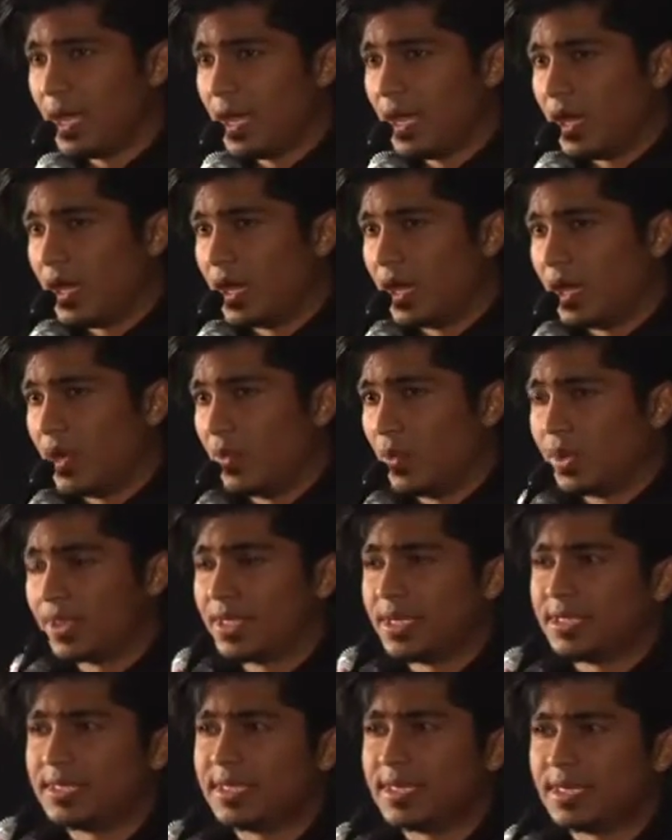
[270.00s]
what
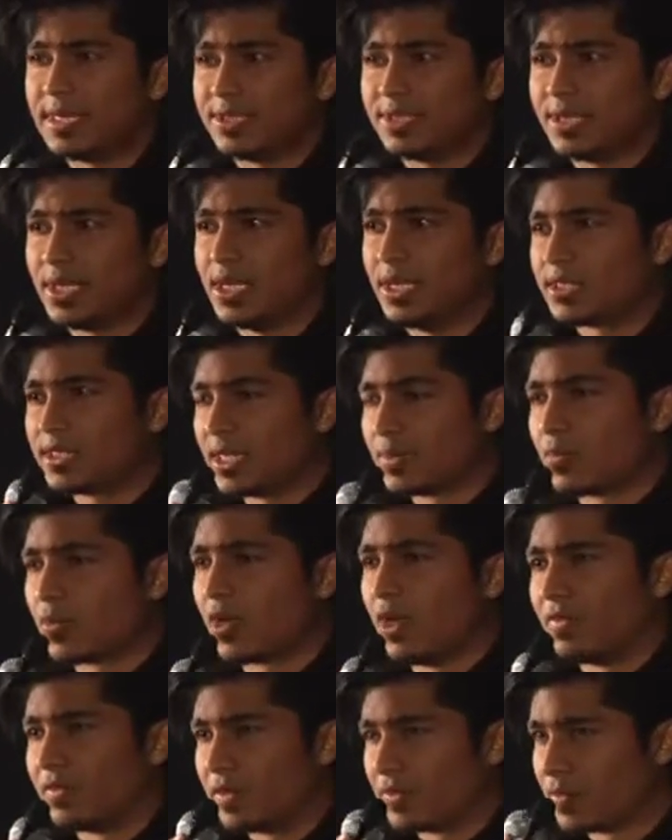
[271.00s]
they did is they looked at
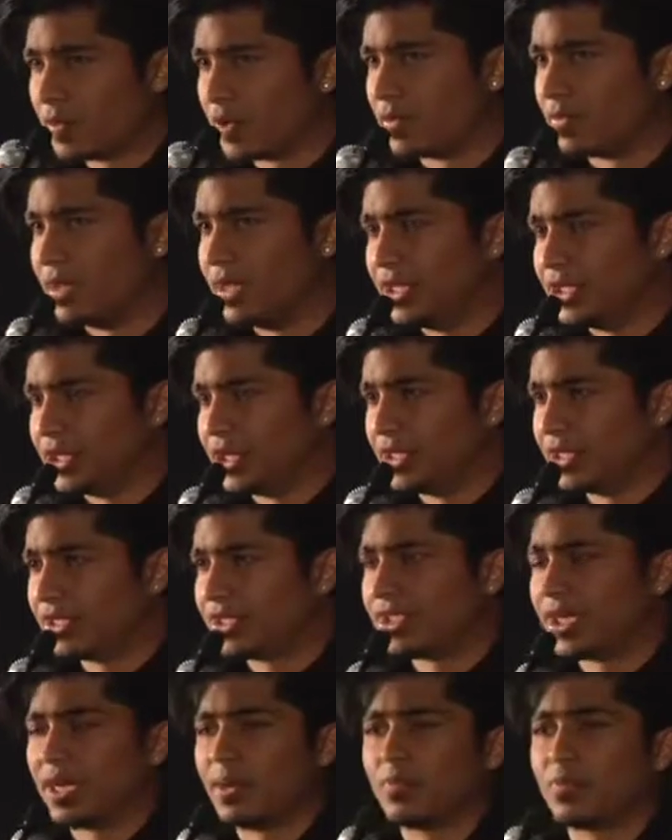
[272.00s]
profit per region
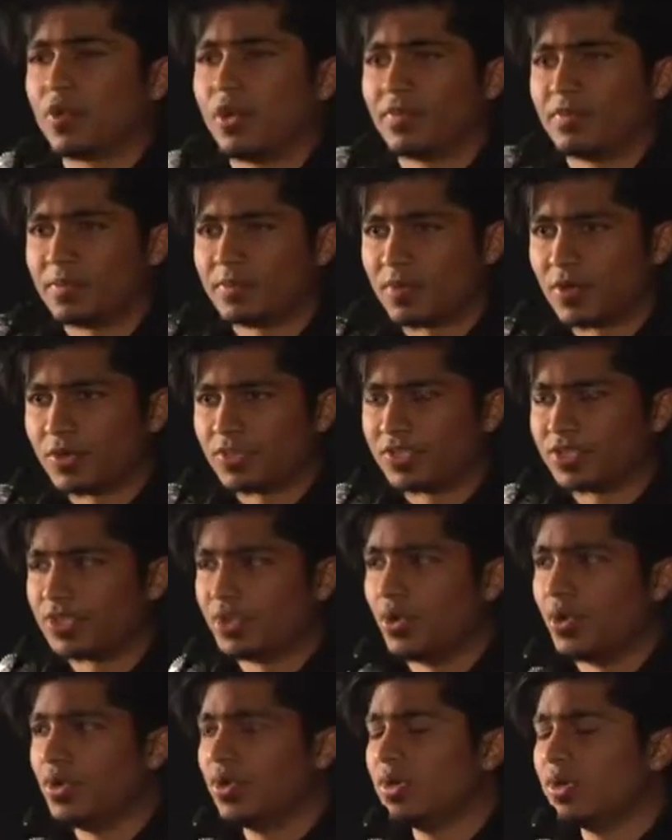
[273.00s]
instead of profit per
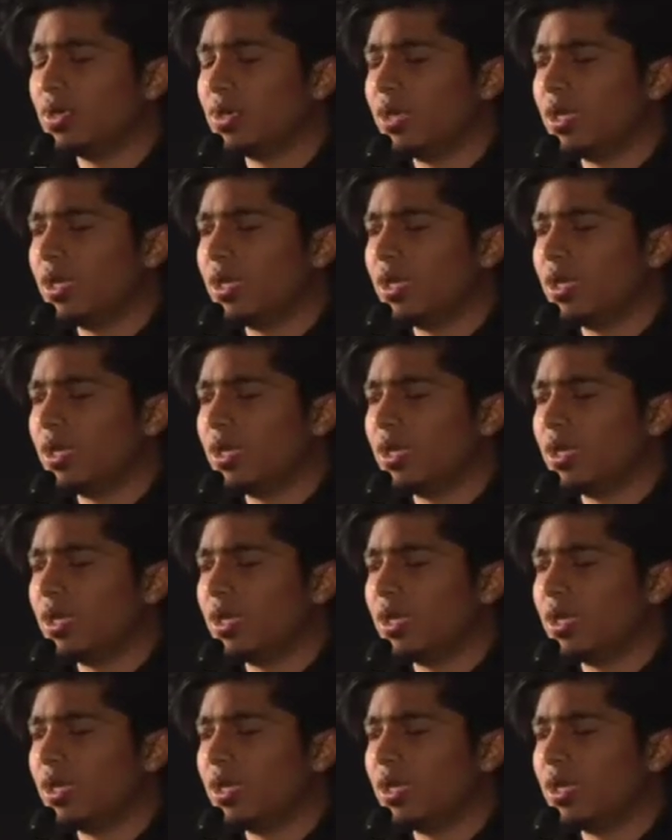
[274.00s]
store,